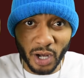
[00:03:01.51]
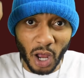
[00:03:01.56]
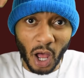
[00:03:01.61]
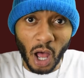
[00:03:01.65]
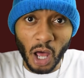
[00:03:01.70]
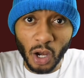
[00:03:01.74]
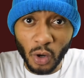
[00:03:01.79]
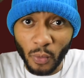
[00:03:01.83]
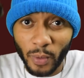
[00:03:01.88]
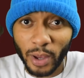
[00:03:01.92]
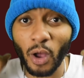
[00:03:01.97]

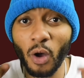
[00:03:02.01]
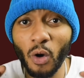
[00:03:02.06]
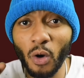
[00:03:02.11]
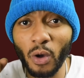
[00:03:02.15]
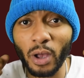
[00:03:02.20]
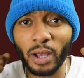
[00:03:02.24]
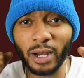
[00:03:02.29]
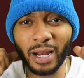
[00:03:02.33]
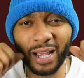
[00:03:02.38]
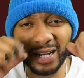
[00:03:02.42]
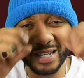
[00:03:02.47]
all the way
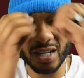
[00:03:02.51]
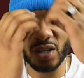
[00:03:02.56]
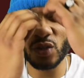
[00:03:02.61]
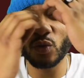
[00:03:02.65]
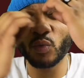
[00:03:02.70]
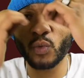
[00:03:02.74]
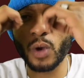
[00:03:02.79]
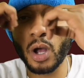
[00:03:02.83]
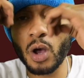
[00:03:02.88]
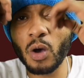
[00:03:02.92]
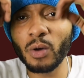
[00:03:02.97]
on and just
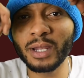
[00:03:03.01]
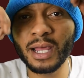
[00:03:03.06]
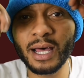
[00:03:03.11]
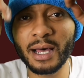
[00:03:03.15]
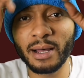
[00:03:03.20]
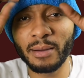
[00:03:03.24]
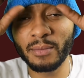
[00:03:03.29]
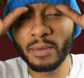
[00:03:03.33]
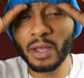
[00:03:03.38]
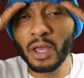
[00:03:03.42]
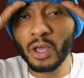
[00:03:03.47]
roll
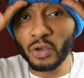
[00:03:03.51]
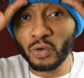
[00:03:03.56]
up.